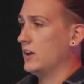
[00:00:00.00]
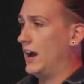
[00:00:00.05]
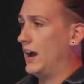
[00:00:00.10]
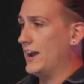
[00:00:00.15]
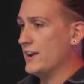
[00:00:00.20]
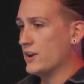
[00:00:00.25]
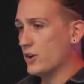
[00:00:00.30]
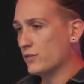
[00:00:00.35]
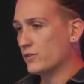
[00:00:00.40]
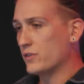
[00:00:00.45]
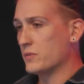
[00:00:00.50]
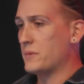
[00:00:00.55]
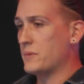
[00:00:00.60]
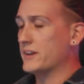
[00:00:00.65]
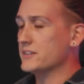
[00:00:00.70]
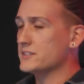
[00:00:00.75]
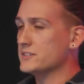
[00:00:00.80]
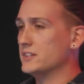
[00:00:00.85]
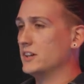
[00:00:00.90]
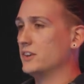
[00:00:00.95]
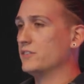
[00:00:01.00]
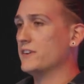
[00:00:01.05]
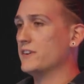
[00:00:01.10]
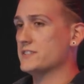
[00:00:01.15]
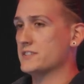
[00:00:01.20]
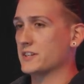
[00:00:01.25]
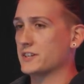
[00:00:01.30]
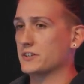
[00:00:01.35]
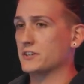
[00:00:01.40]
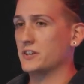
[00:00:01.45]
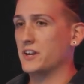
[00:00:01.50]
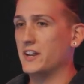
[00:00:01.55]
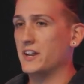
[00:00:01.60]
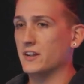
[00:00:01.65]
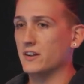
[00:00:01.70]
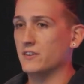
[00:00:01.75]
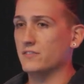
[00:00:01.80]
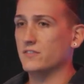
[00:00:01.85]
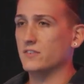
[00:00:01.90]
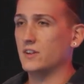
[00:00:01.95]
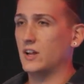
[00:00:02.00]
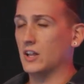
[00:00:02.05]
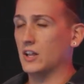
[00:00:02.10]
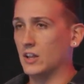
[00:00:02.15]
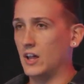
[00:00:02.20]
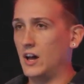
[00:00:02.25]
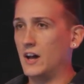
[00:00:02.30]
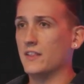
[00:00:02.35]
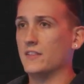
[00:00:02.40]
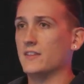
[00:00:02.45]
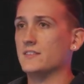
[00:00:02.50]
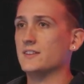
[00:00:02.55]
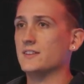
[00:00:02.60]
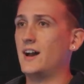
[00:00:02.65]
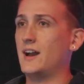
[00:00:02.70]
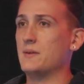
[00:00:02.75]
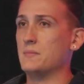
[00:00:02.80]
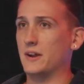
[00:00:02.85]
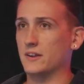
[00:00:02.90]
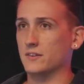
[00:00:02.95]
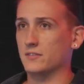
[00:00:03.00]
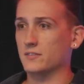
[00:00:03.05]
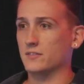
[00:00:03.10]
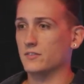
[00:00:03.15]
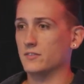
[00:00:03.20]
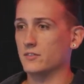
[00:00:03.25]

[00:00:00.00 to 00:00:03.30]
I know for myself as a creative, a lot of the time I